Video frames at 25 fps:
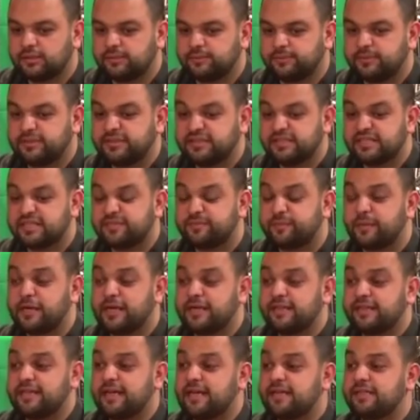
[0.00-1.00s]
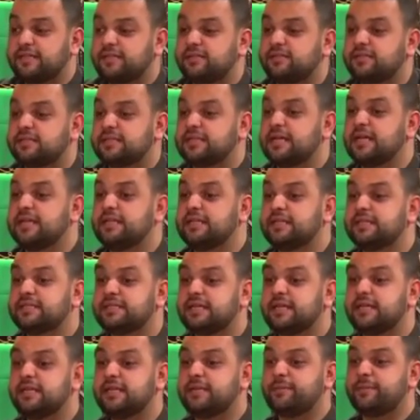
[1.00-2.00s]
But despite that, Sayyidah
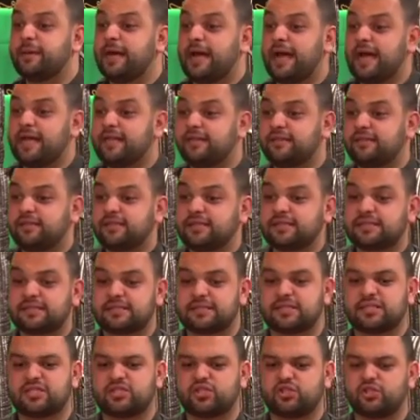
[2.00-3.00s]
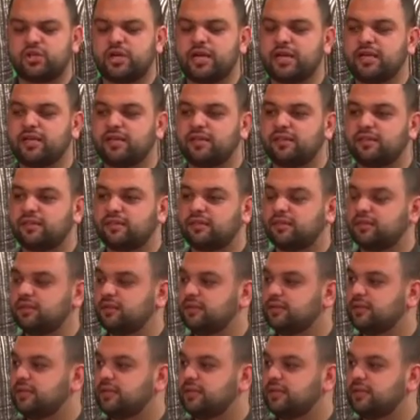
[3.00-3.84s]
Zainab had this strength